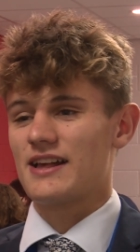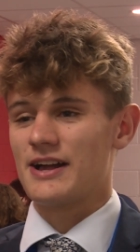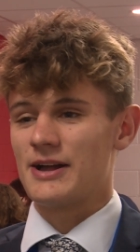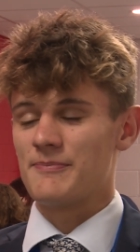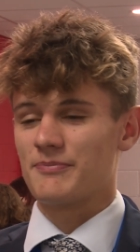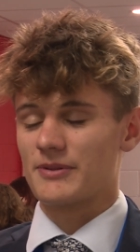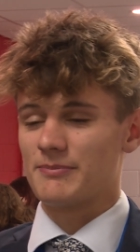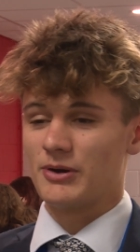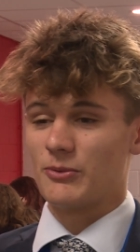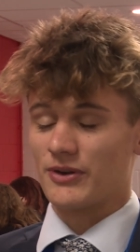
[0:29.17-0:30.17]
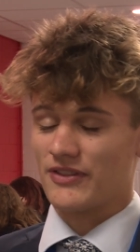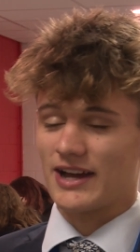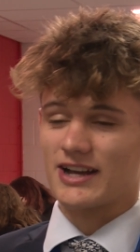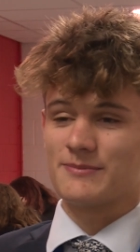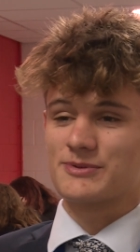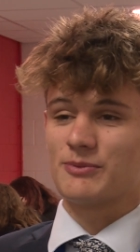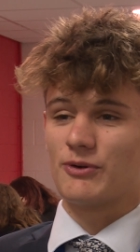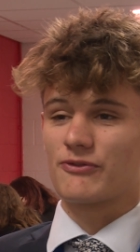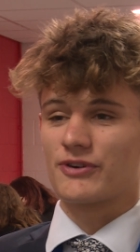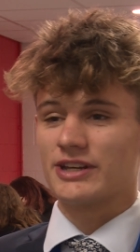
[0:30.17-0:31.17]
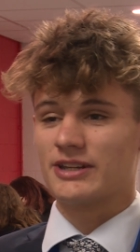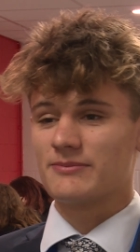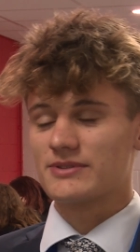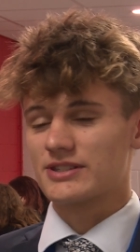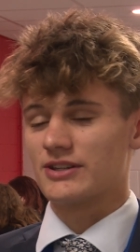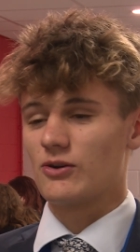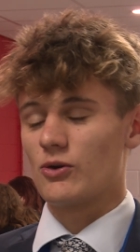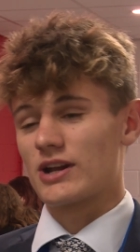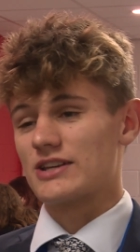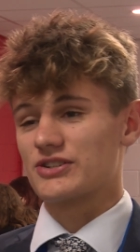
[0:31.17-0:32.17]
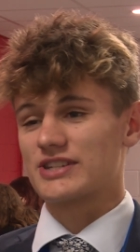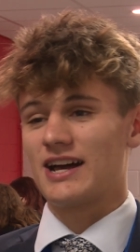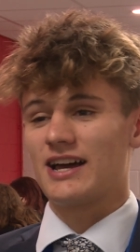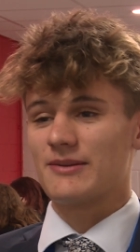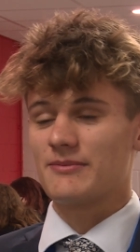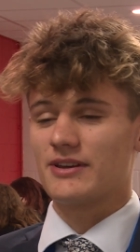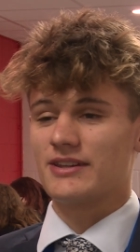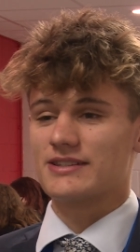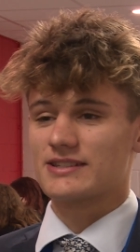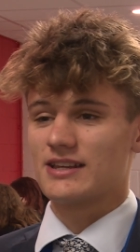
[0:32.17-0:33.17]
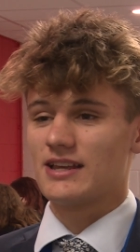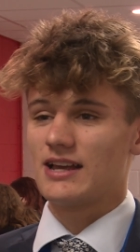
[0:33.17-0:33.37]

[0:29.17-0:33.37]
um, but with that comes more freedom to organise your time and